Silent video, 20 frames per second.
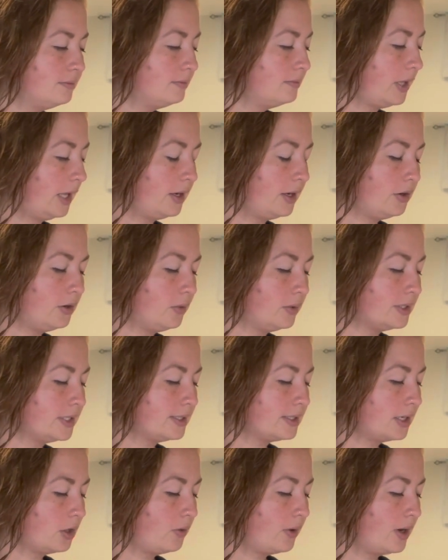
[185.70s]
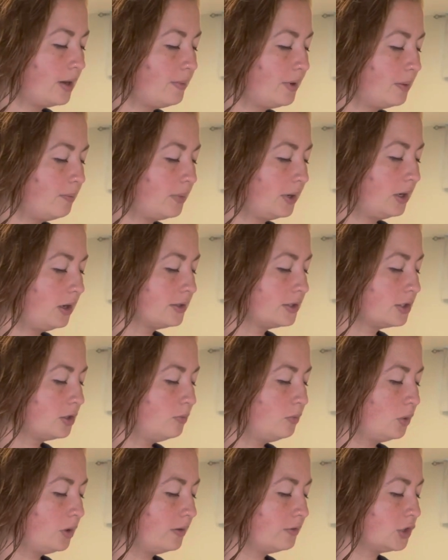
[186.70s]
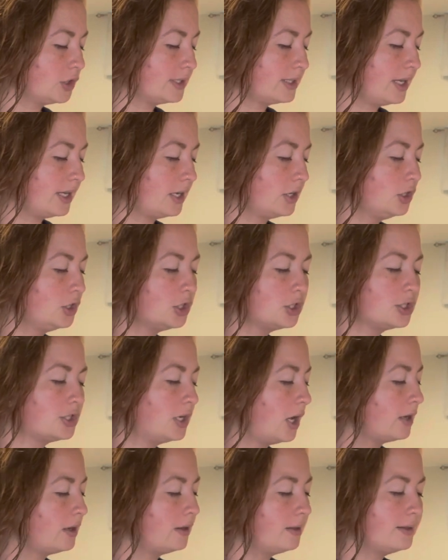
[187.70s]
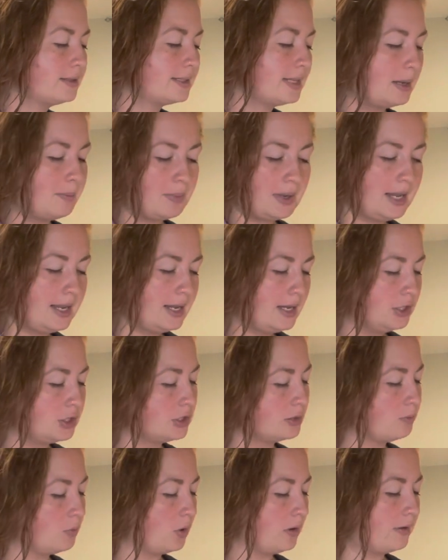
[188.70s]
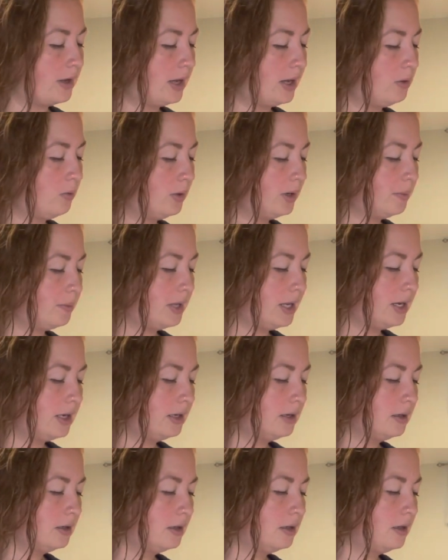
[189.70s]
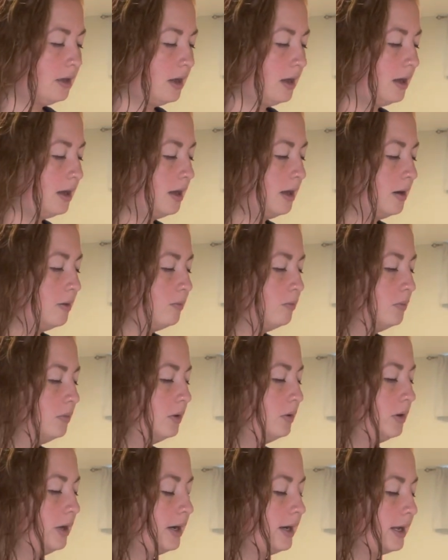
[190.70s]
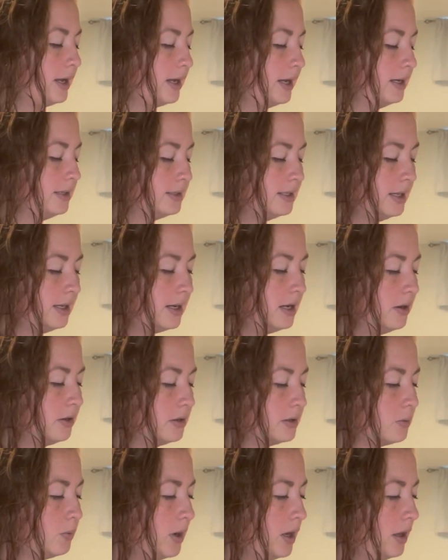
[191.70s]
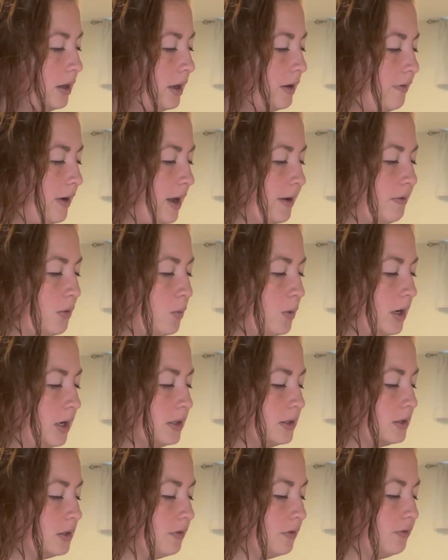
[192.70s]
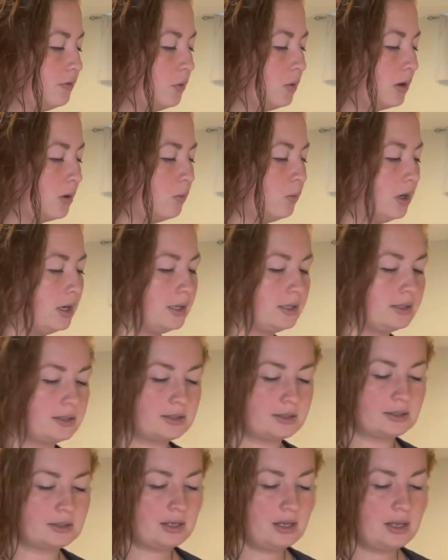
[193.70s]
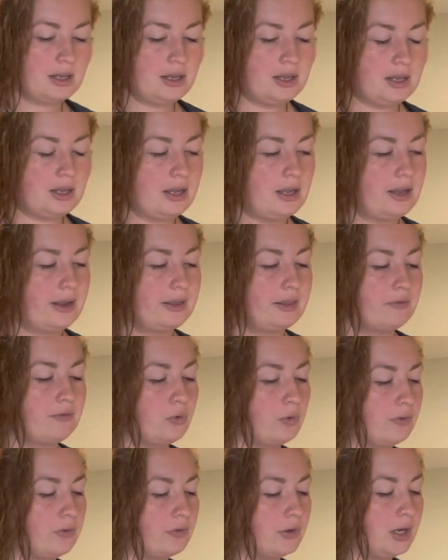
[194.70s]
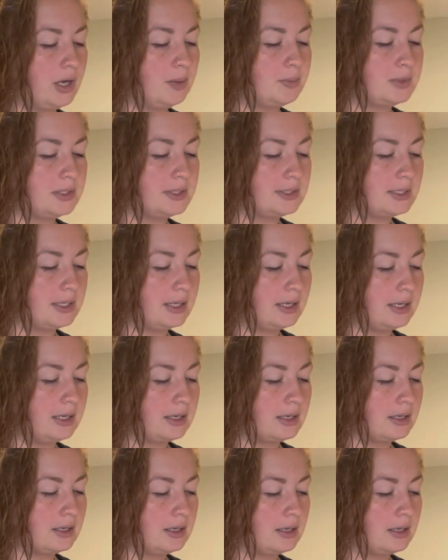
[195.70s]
I don't know, disagreement, but also more of just like, just not on the same page is more of kind of what I'm getting. Um, and I kind of see that here as well like, five of wands, the four of wands, and the four of cups. It's like,